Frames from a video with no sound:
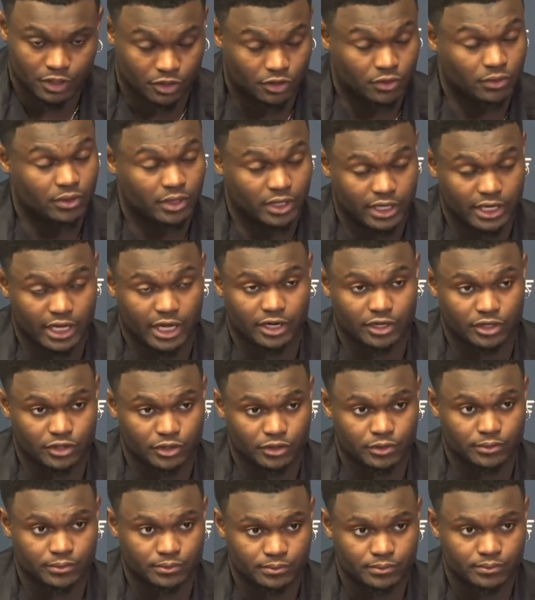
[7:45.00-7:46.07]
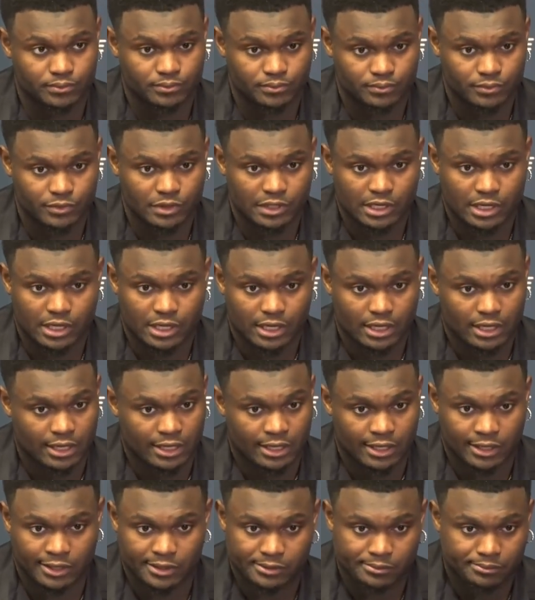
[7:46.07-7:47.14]
he do what he got to do.
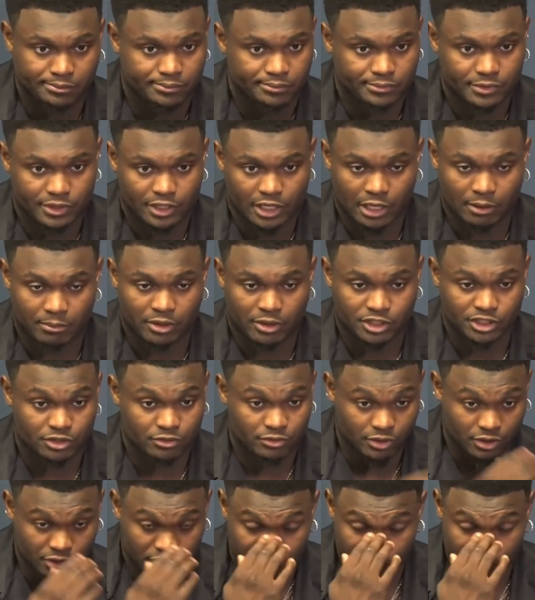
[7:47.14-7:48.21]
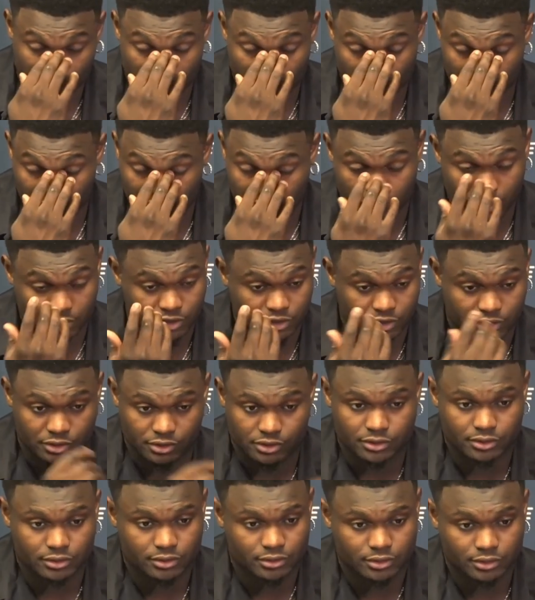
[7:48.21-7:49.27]
Ain't much to really say on it. He's
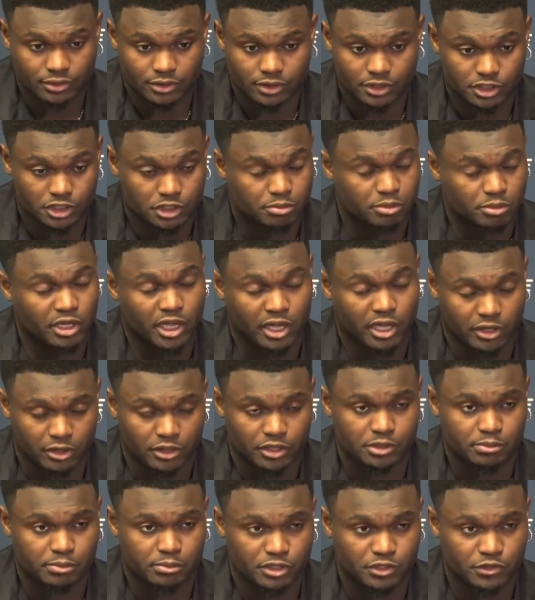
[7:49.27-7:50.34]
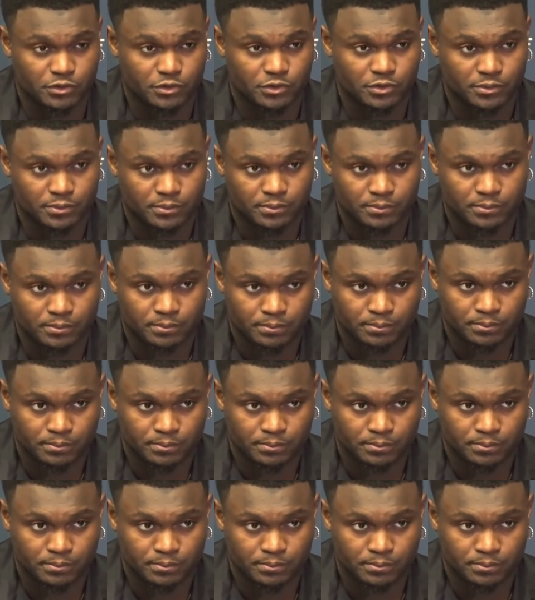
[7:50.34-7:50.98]
just been handling his business.